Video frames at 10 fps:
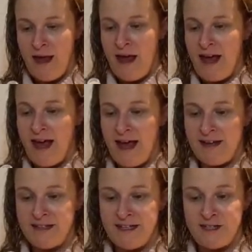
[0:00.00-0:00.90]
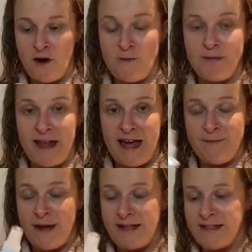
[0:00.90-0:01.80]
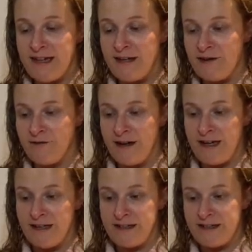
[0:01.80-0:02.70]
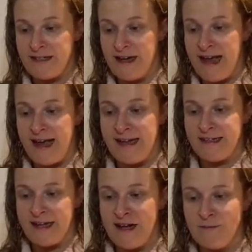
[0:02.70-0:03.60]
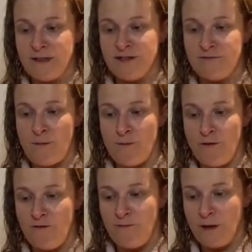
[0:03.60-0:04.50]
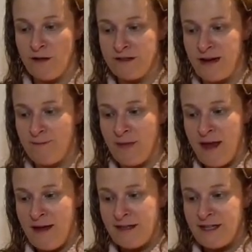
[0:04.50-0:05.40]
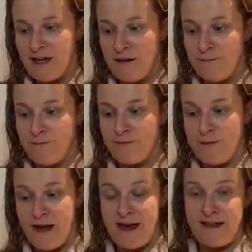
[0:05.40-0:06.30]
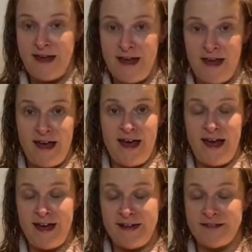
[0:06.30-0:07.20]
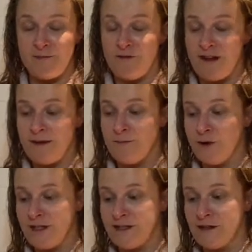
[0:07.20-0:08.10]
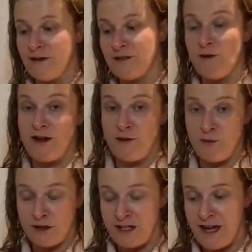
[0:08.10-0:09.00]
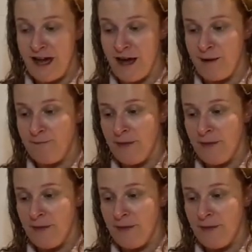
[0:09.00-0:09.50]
And it's got plant-based ingredients and it helps to remove buildup to help prepare the hair and prevent moisture loss when you wash your hair.